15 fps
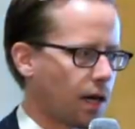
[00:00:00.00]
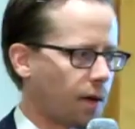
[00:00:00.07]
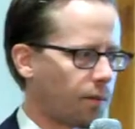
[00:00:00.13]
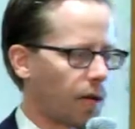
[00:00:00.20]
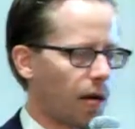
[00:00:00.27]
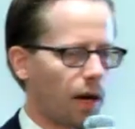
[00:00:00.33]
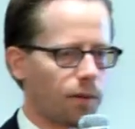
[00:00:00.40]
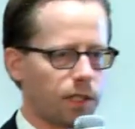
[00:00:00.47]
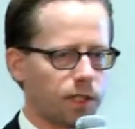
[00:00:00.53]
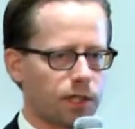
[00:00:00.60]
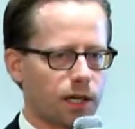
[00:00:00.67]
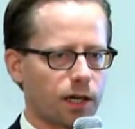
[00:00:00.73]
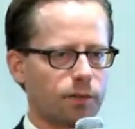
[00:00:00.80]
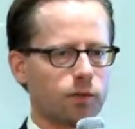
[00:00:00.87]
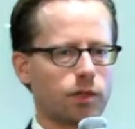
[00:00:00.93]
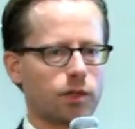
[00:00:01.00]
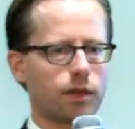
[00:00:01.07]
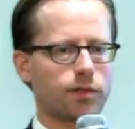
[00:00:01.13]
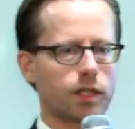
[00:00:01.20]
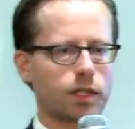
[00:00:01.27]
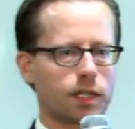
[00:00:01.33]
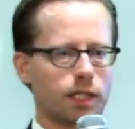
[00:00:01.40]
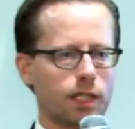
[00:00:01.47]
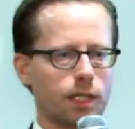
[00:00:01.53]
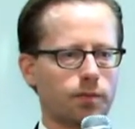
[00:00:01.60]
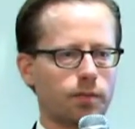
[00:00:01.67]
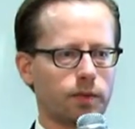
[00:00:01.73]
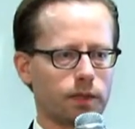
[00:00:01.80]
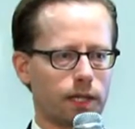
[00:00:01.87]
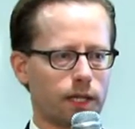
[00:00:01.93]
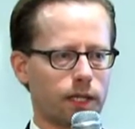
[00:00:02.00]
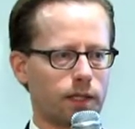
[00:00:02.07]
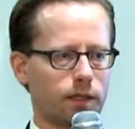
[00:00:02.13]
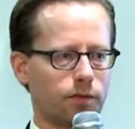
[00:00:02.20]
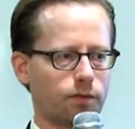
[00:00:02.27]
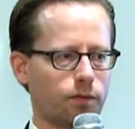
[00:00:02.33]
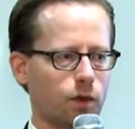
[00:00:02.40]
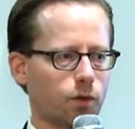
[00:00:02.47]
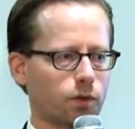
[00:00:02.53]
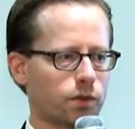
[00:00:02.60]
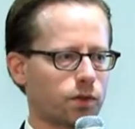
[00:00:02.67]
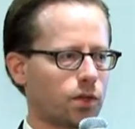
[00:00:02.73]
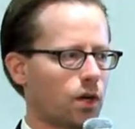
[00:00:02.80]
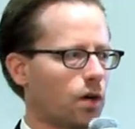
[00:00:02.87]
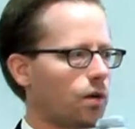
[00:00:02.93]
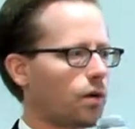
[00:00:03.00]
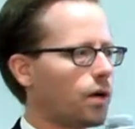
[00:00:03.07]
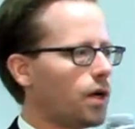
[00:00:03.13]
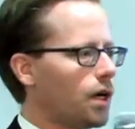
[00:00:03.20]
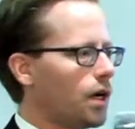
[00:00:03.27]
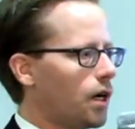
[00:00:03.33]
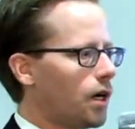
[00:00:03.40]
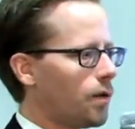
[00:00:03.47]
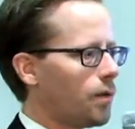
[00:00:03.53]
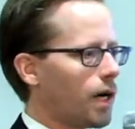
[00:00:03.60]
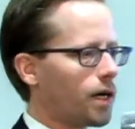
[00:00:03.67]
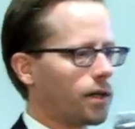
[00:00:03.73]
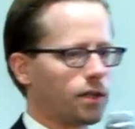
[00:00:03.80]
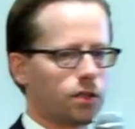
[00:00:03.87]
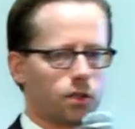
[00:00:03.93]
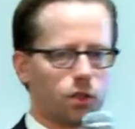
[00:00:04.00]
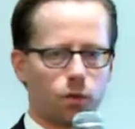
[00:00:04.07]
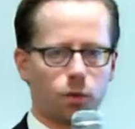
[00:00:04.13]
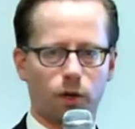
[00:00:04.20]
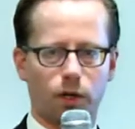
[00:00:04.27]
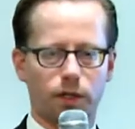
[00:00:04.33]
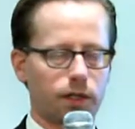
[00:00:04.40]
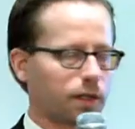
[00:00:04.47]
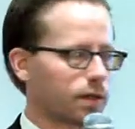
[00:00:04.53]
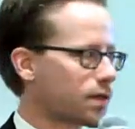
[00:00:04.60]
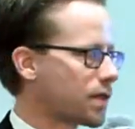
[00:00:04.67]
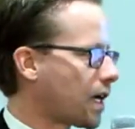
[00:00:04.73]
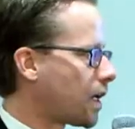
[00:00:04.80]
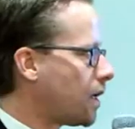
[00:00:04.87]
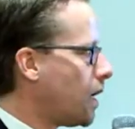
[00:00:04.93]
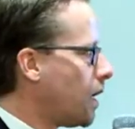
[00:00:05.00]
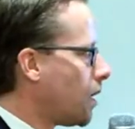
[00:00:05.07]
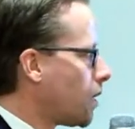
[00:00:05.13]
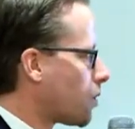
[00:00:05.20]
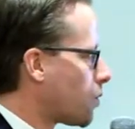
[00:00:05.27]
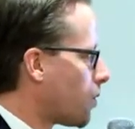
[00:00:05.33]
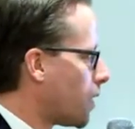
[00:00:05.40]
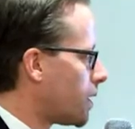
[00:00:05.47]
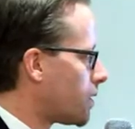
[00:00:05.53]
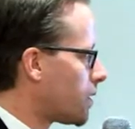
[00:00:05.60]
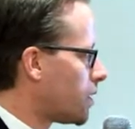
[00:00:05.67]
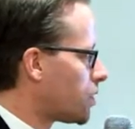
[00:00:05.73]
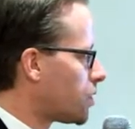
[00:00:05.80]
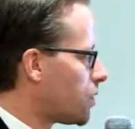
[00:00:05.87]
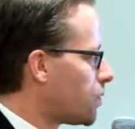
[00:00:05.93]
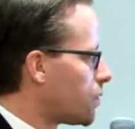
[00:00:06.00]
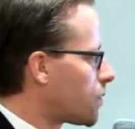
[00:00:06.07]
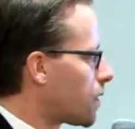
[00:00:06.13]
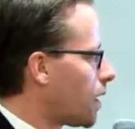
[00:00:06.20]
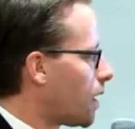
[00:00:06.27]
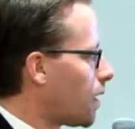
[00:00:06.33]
How many times do you have to keep letting folks know about it, and to what extent? Creates issues